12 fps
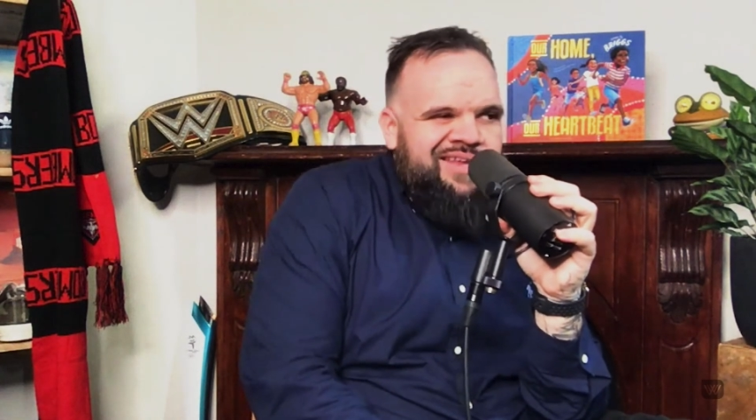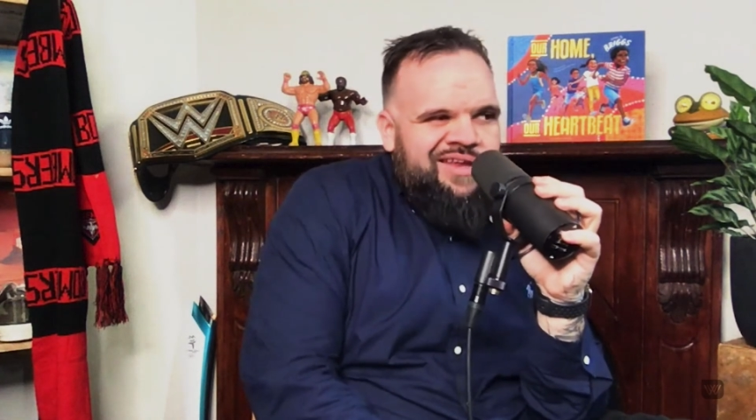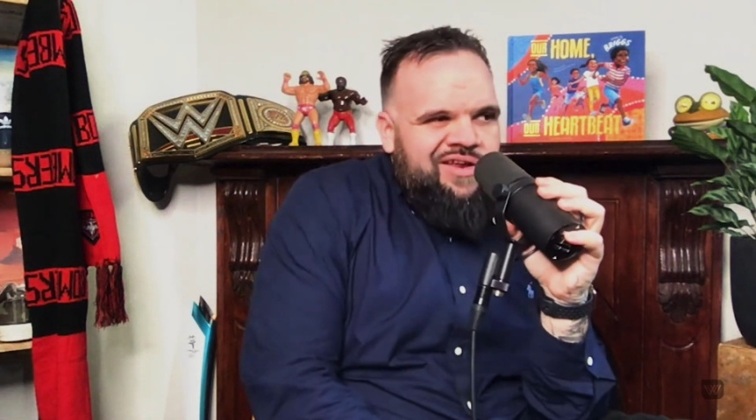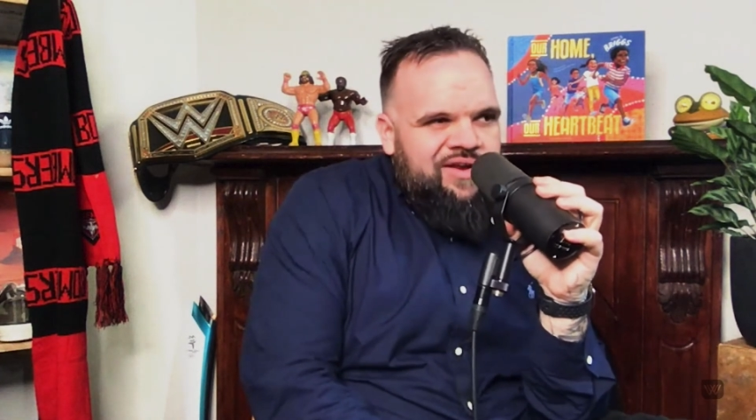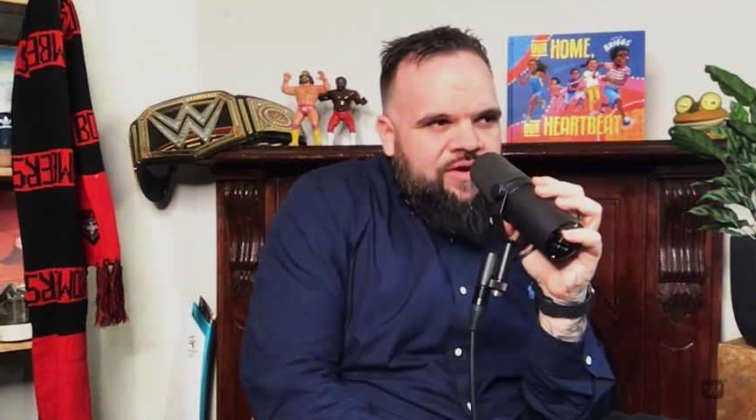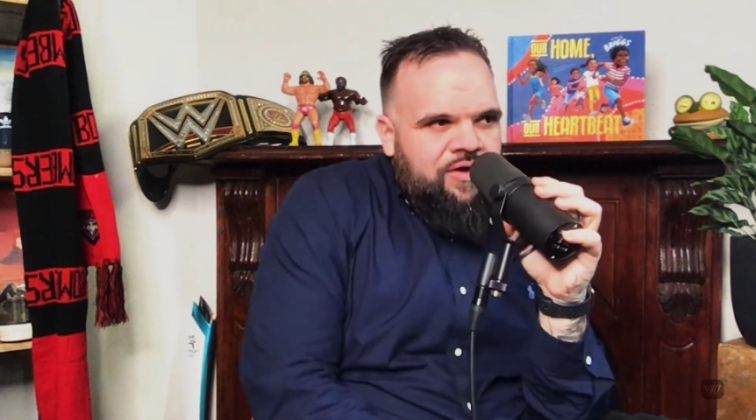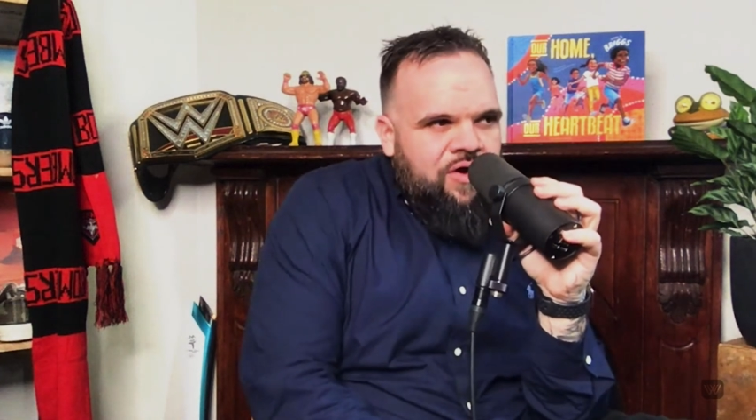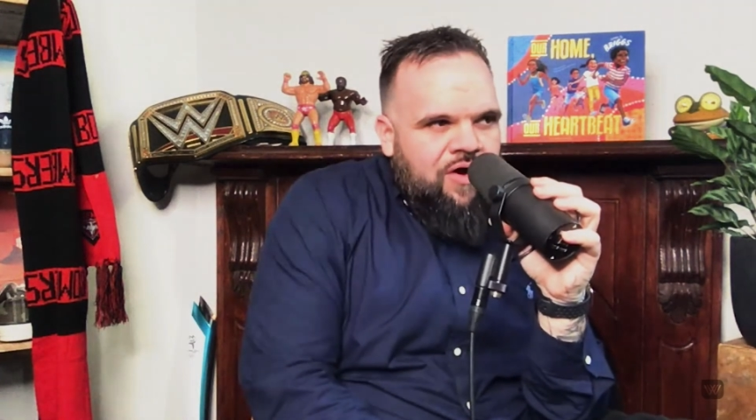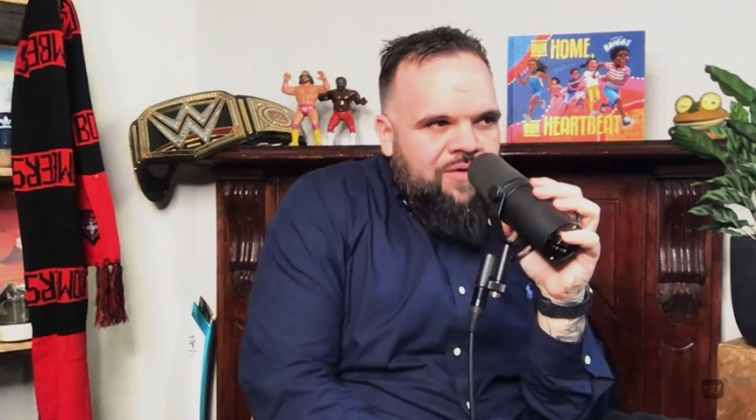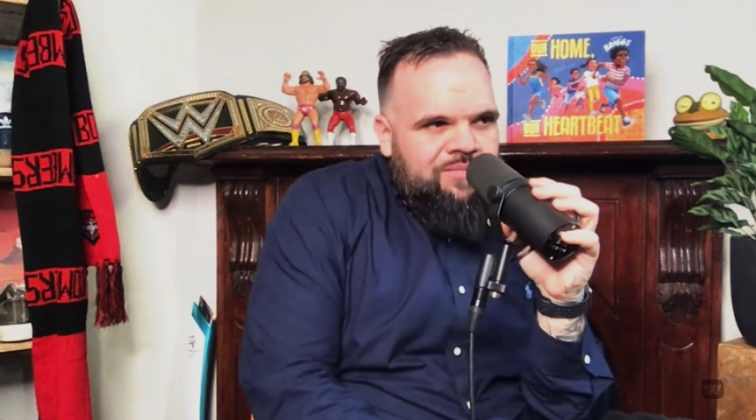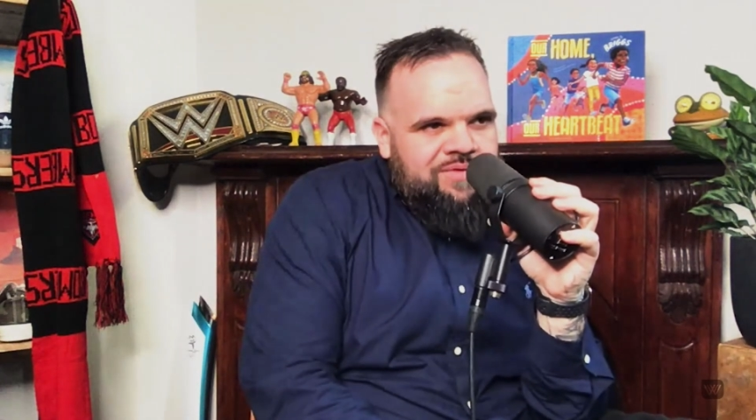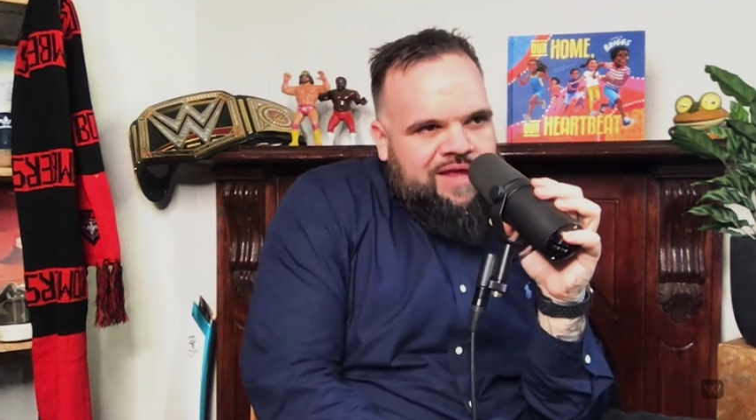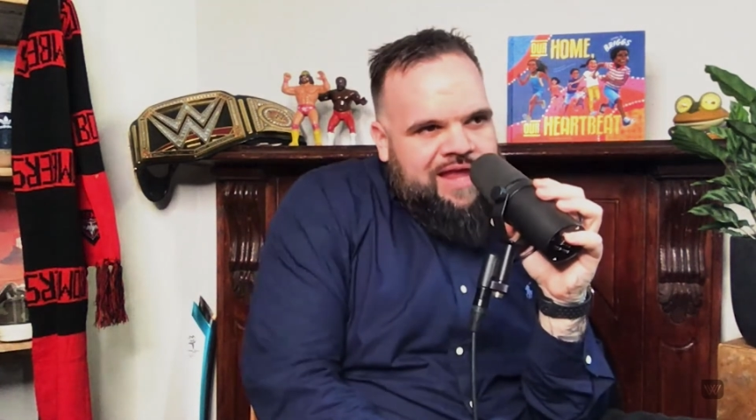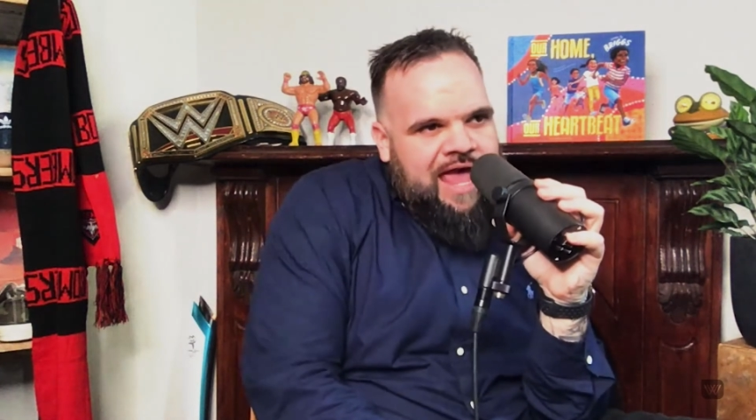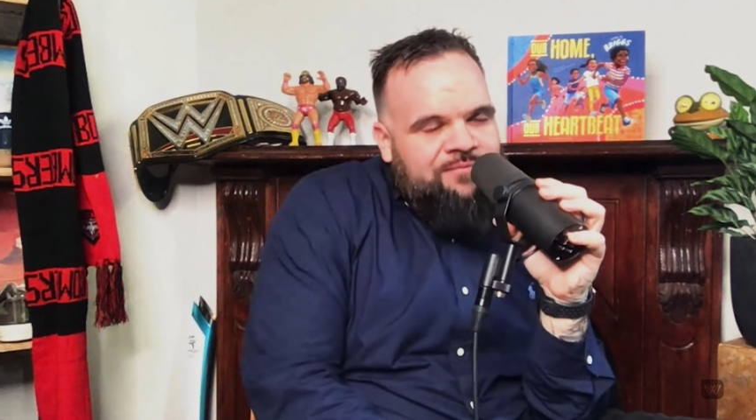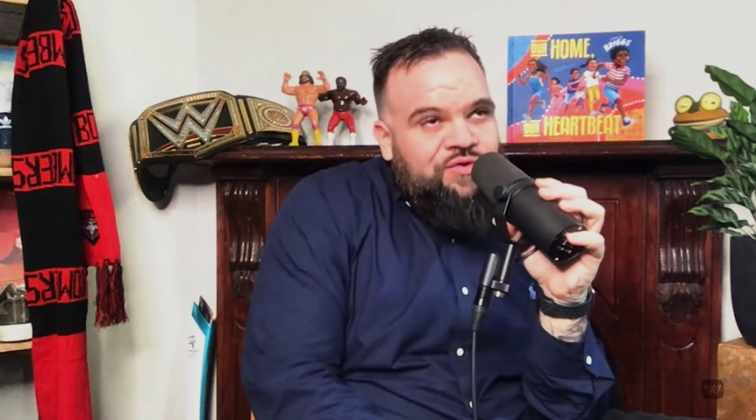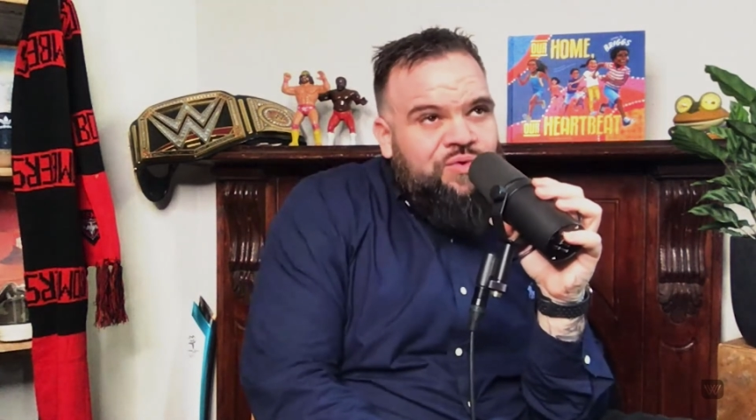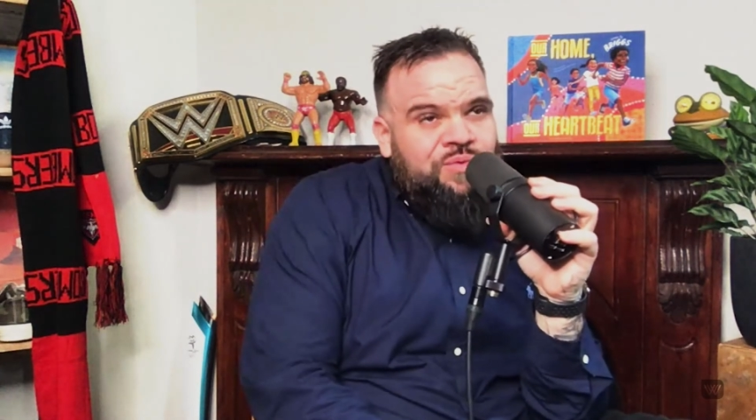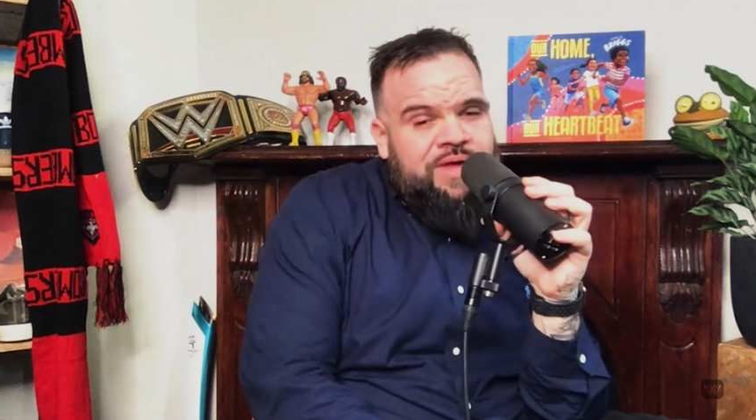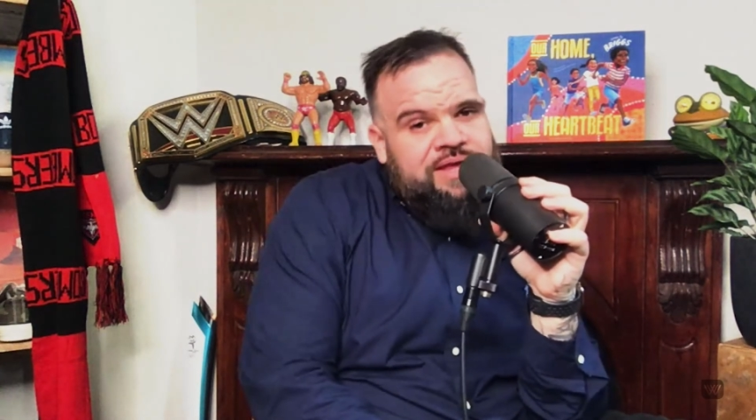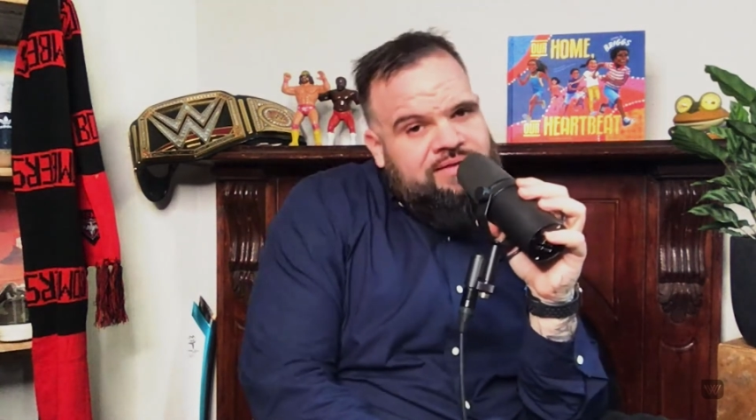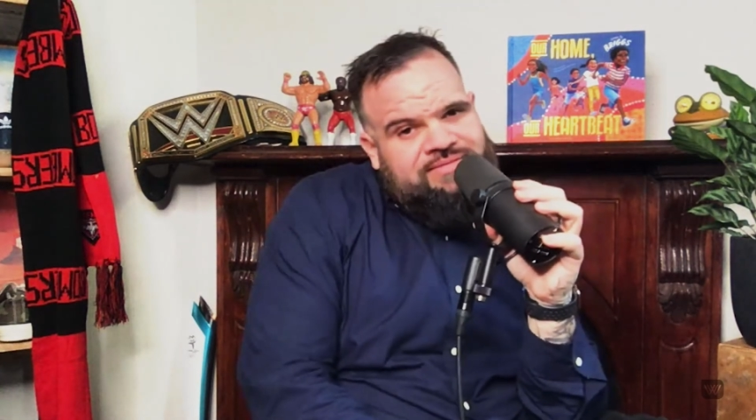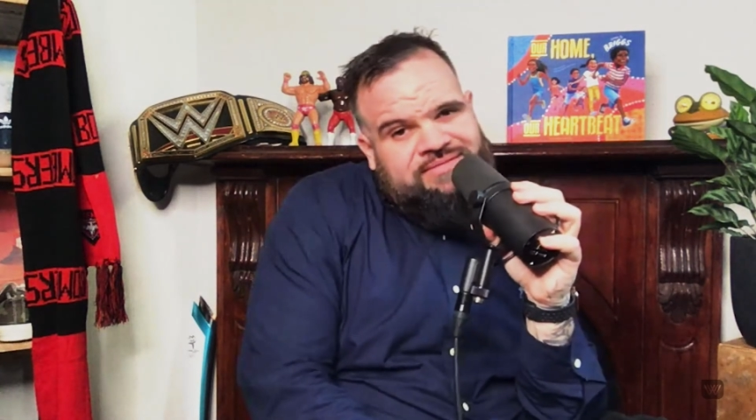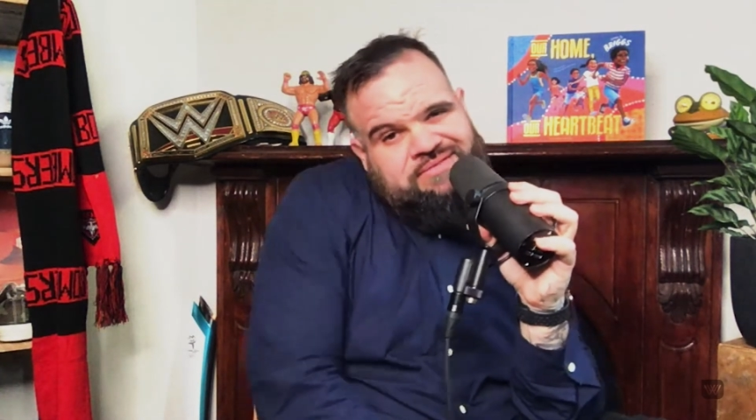you have 2
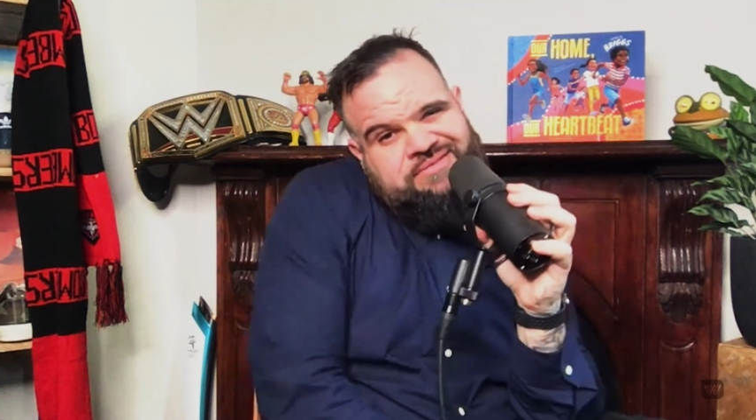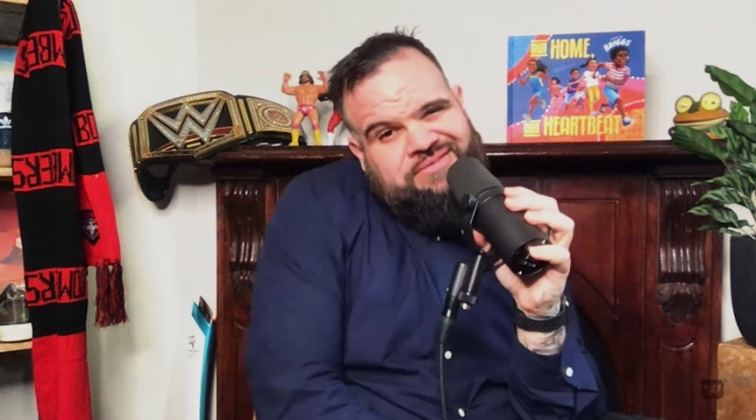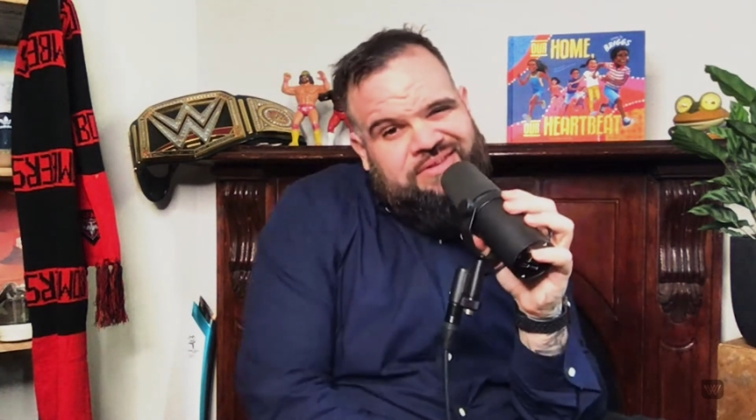weeks